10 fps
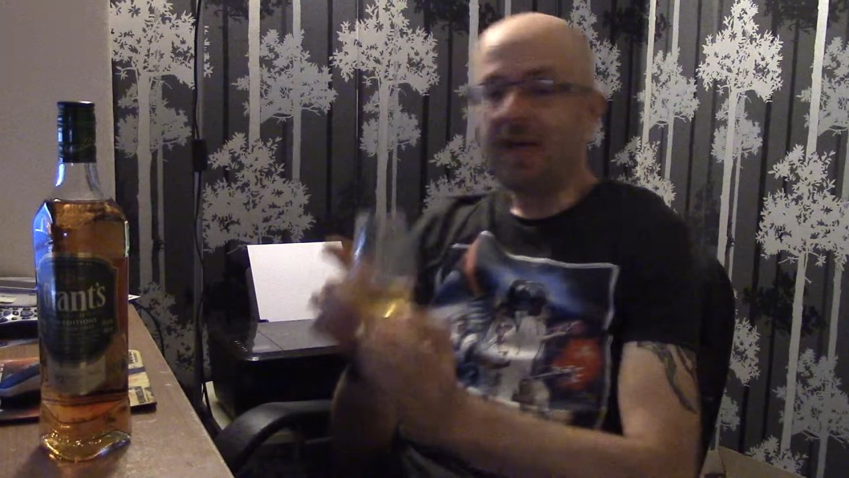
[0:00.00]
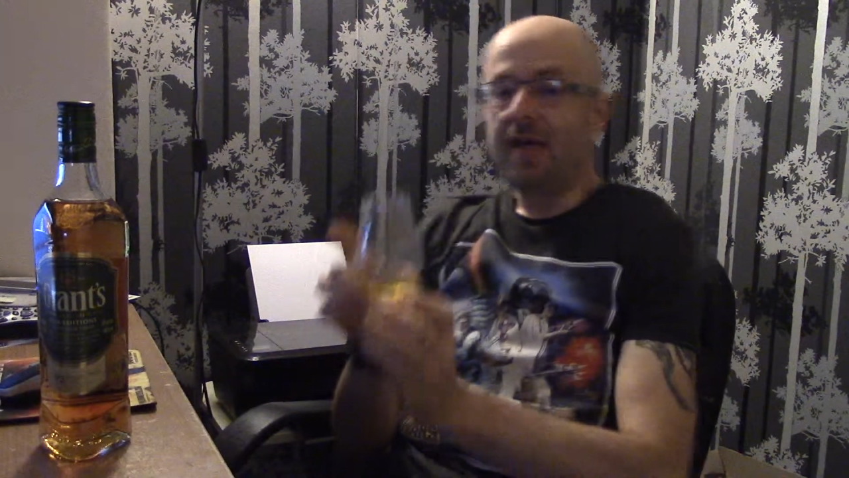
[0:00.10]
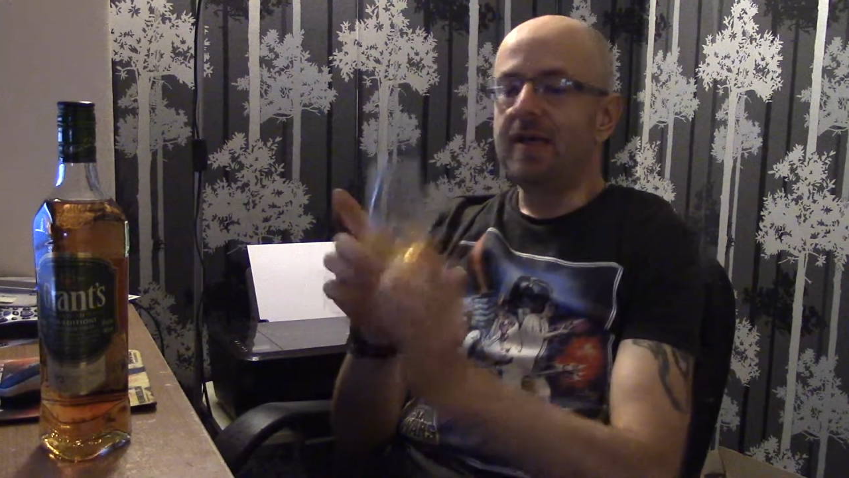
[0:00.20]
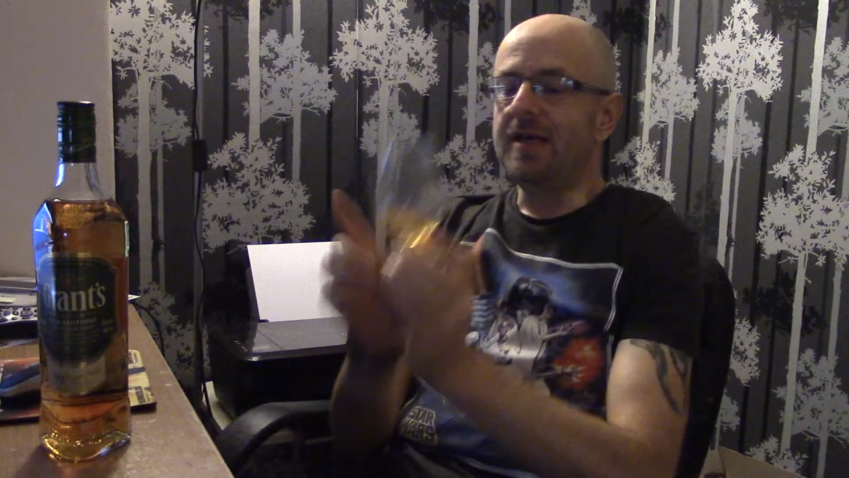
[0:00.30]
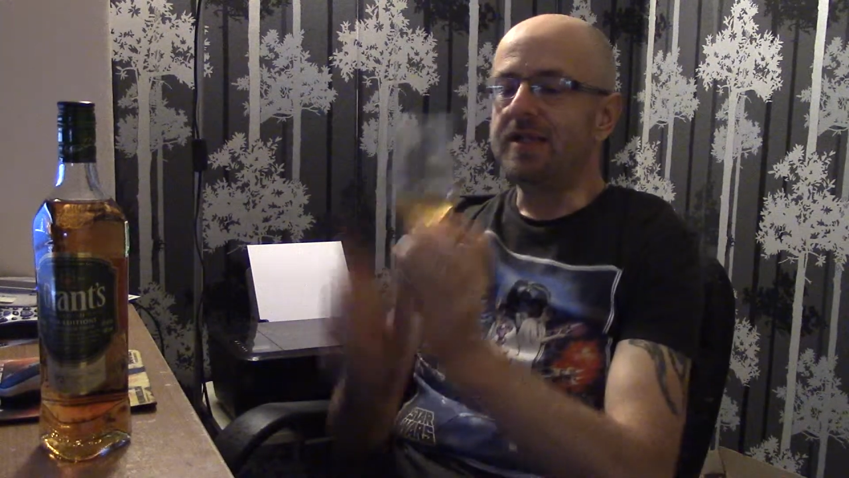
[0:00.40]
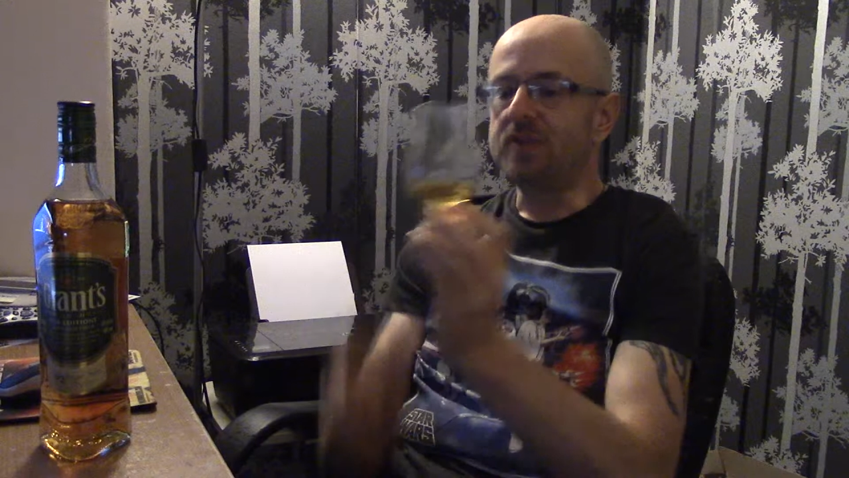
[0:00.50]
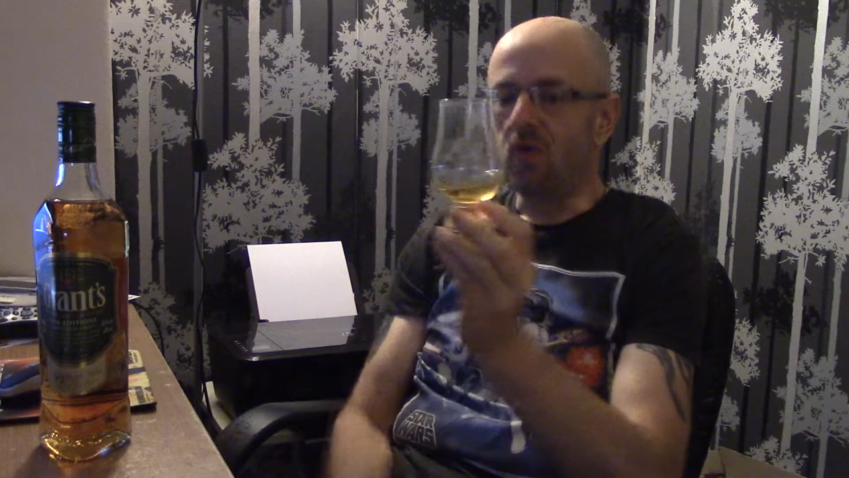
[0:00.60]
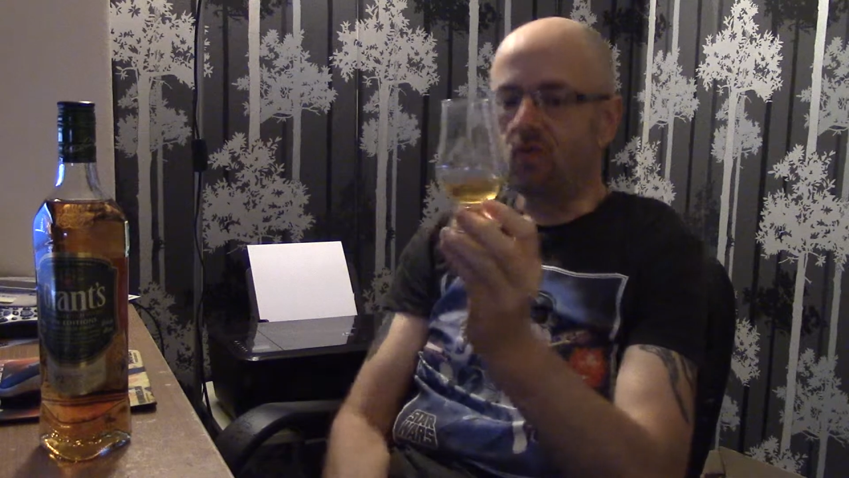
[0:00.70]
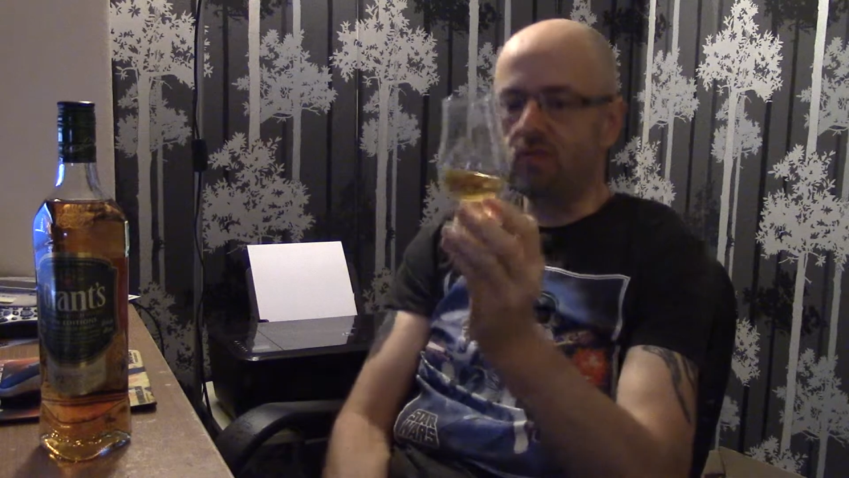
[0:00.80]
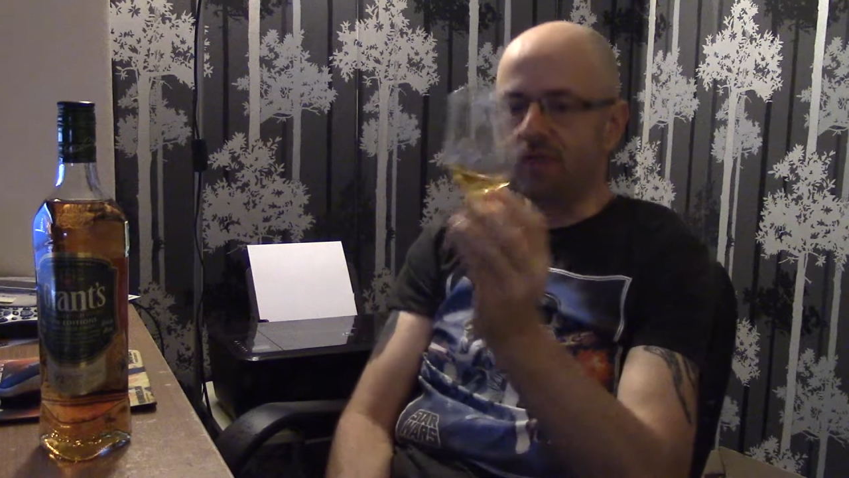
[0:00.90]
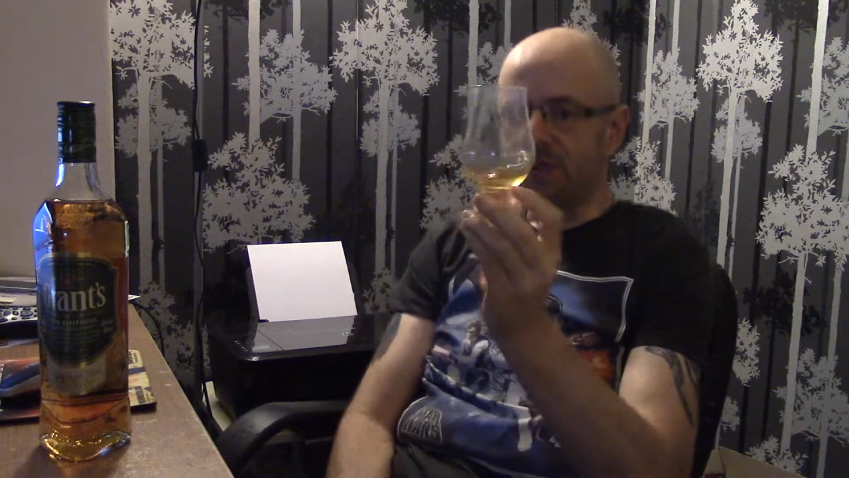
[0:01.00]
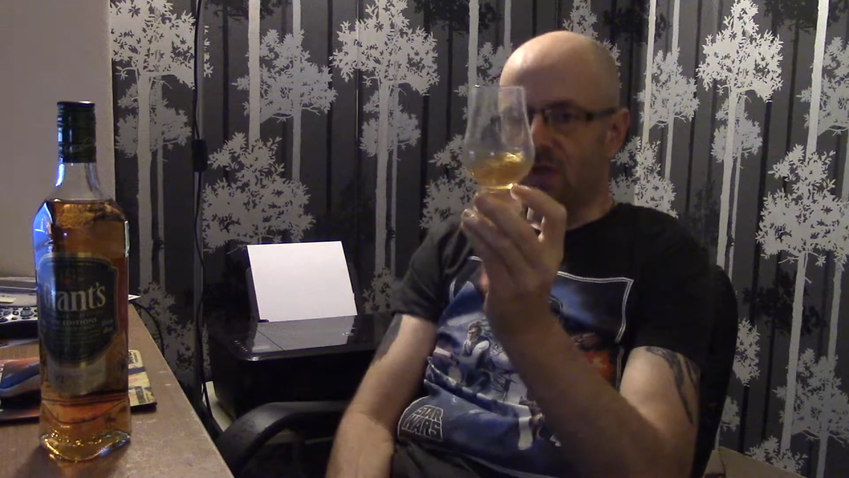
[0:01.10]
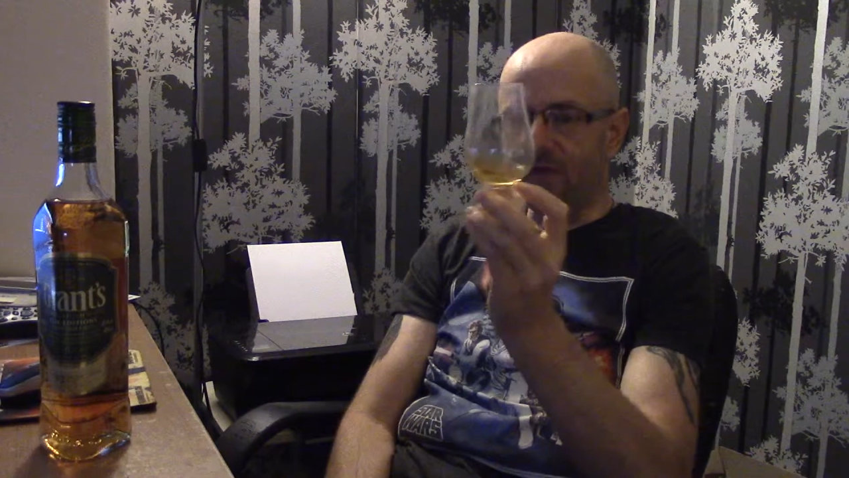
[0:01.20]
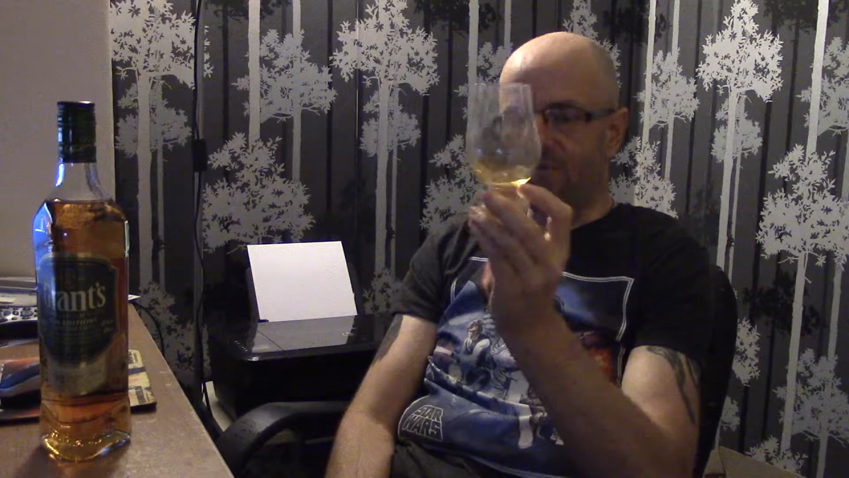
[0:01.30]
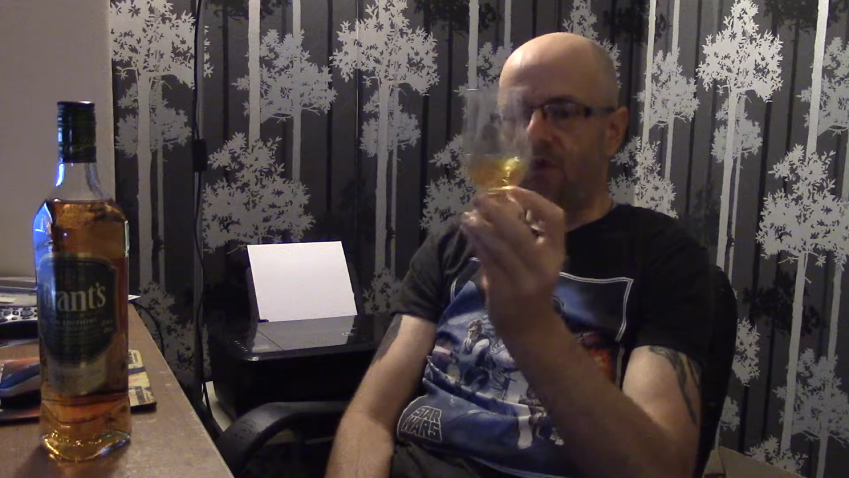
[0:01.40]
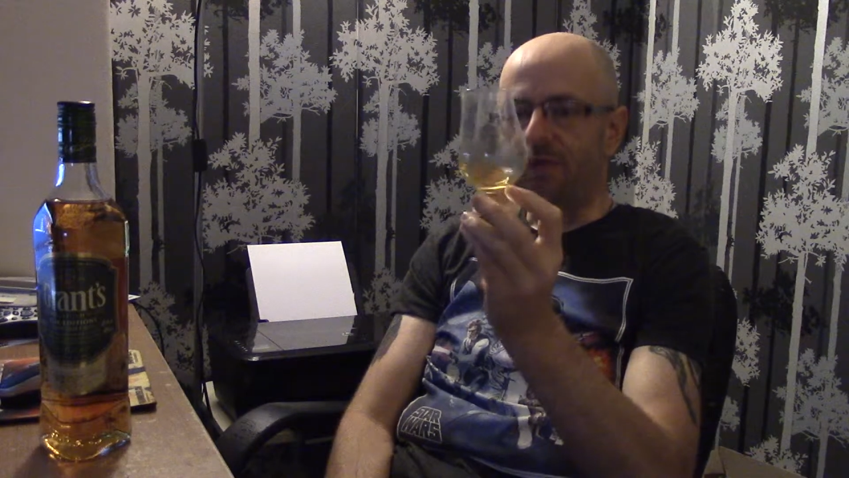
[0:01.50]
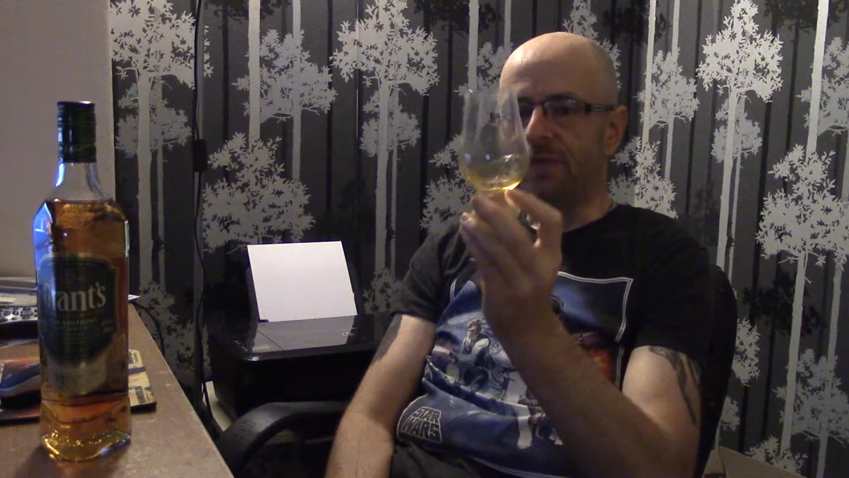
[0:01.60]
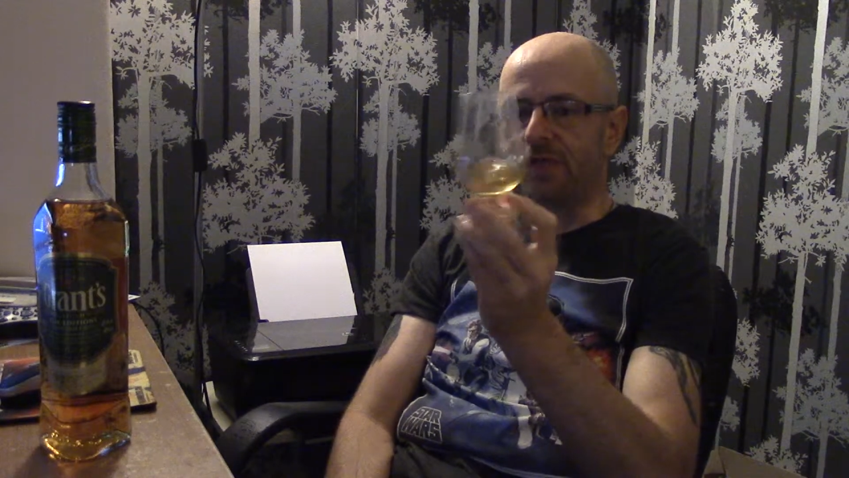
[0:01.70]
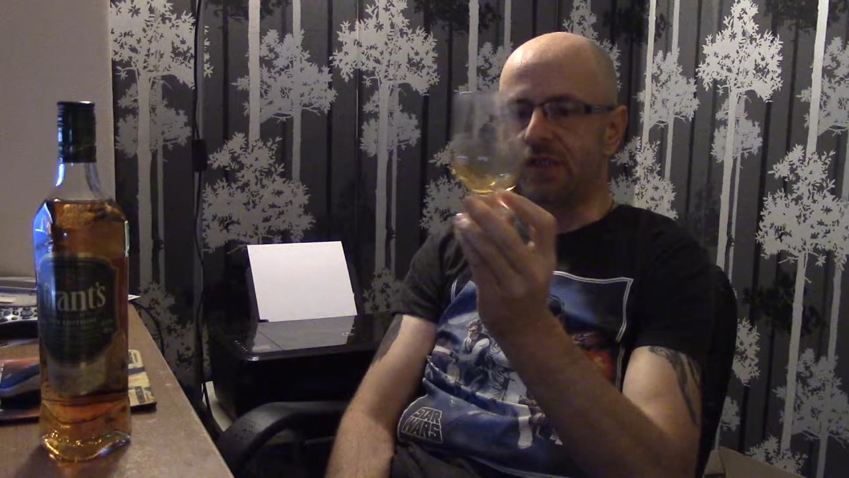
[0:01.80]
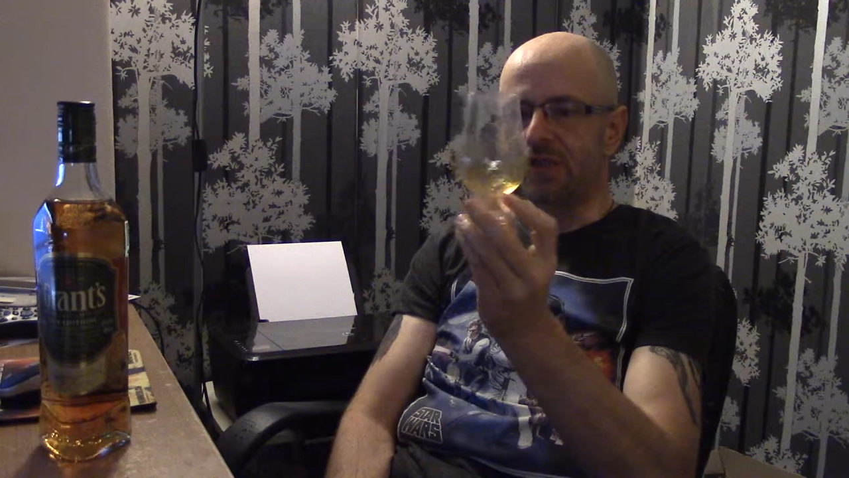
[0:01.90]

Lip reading: it's only at 40%,